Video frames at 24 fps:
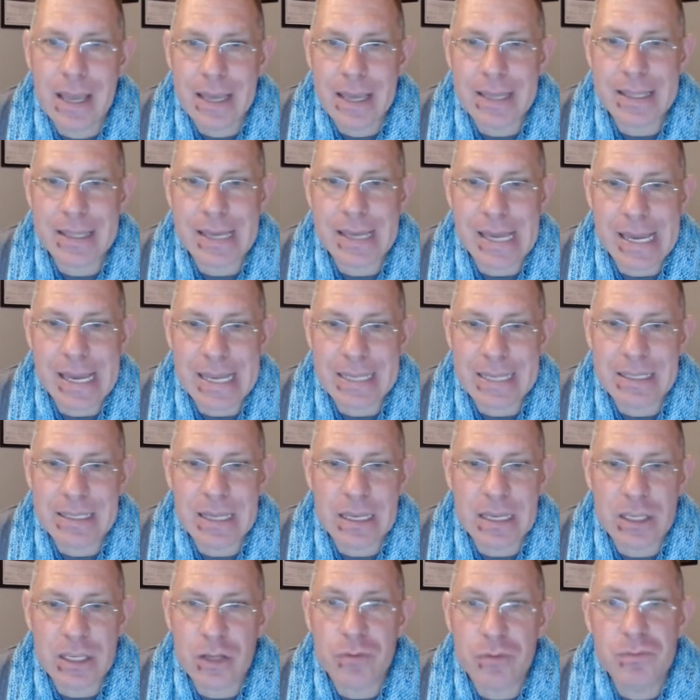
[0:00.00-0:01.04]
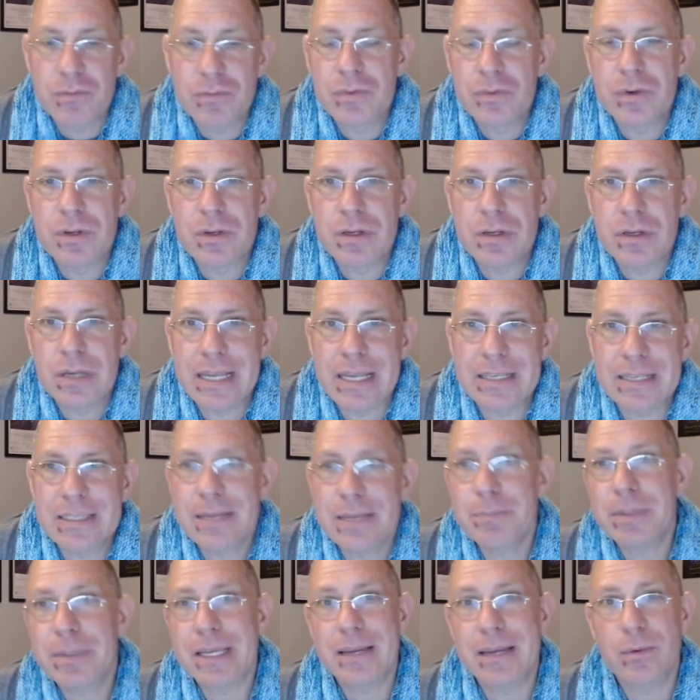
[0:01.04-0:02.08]
it, you it
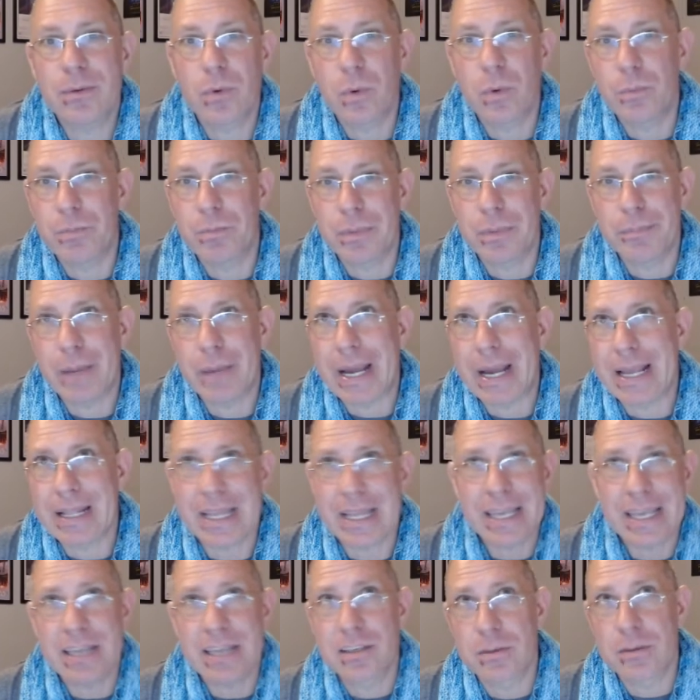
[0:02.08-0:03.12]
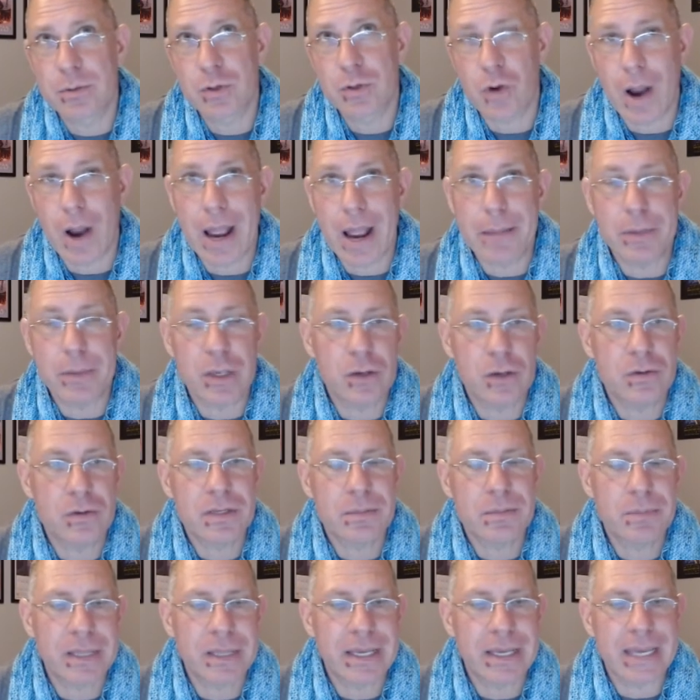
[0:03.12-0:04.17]
simply, by clicking subscribe, you
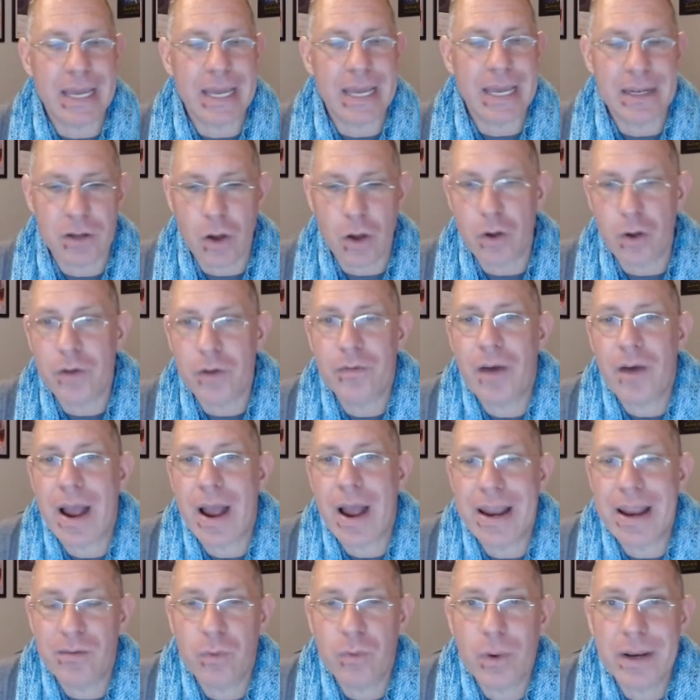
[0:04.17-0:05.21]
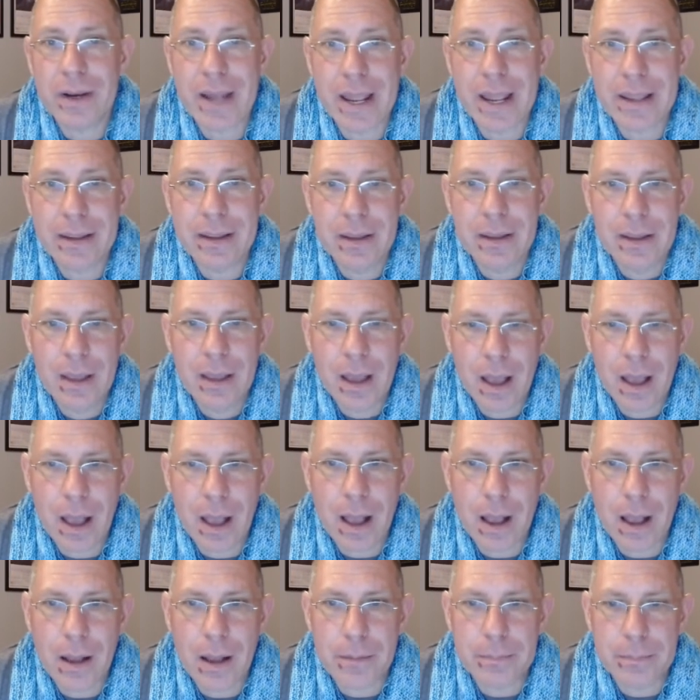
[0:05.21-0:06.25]
simply get notified of when I
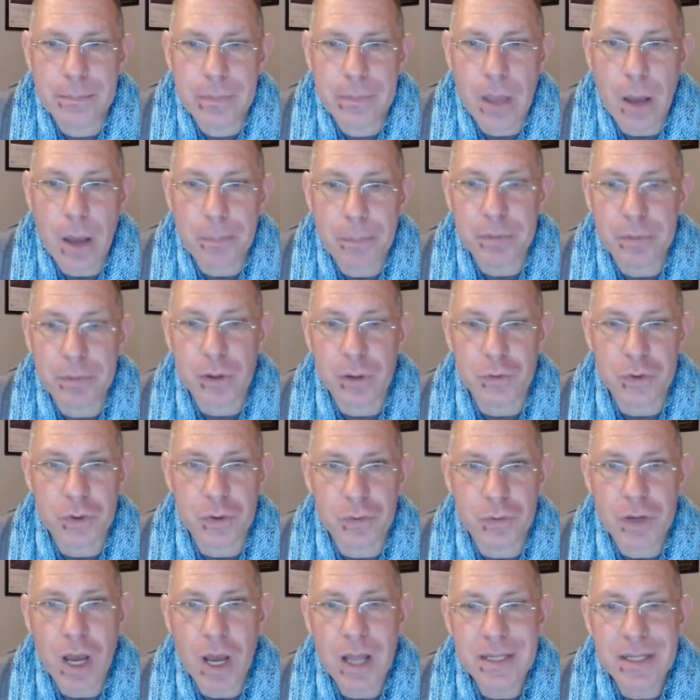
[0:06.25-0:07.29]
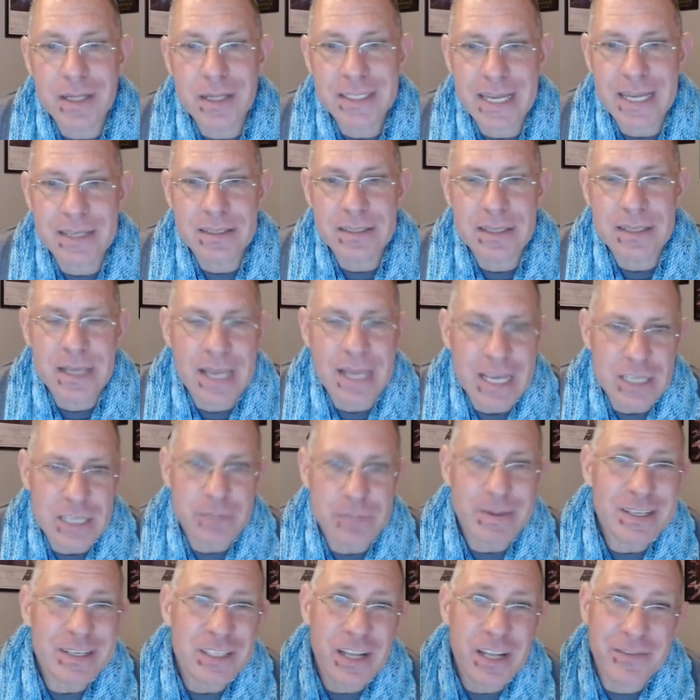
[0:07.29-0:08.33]
um, upload new content,
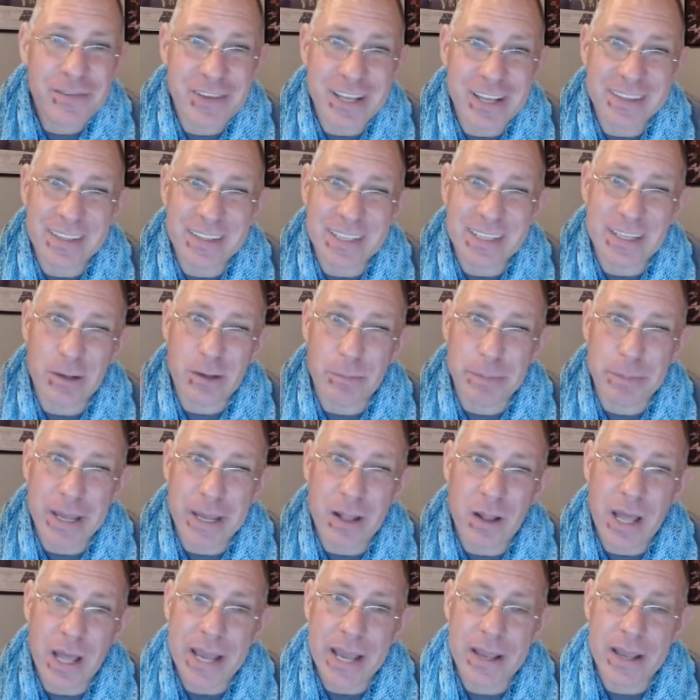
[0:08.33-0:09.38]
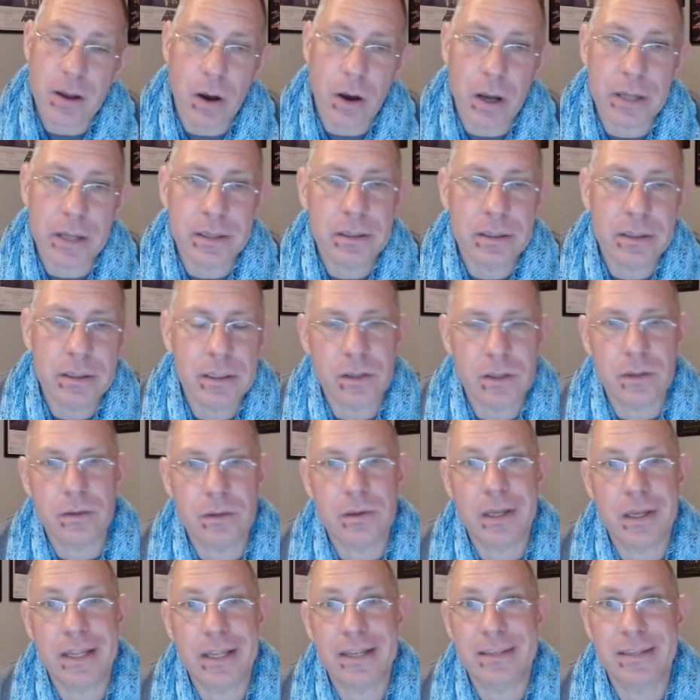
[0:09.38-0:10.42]
especially if you hit the little bell icon. You
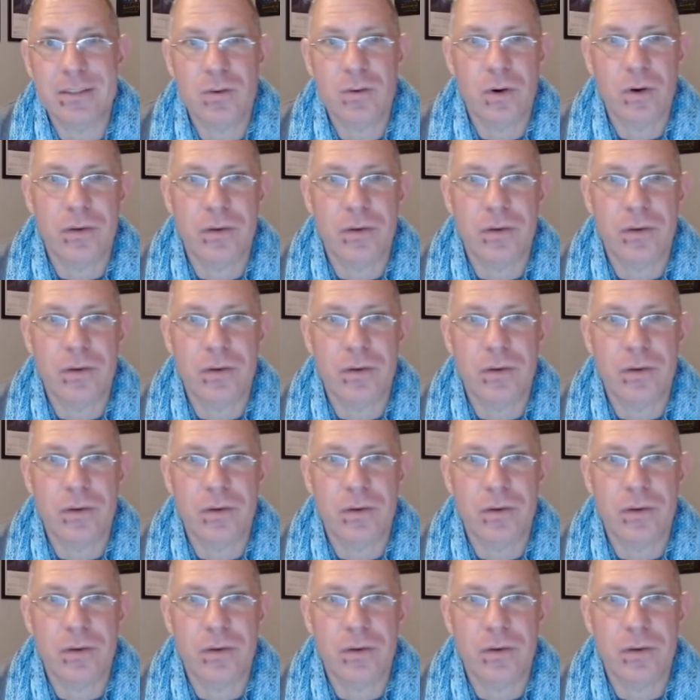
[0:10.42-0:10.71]
can sort of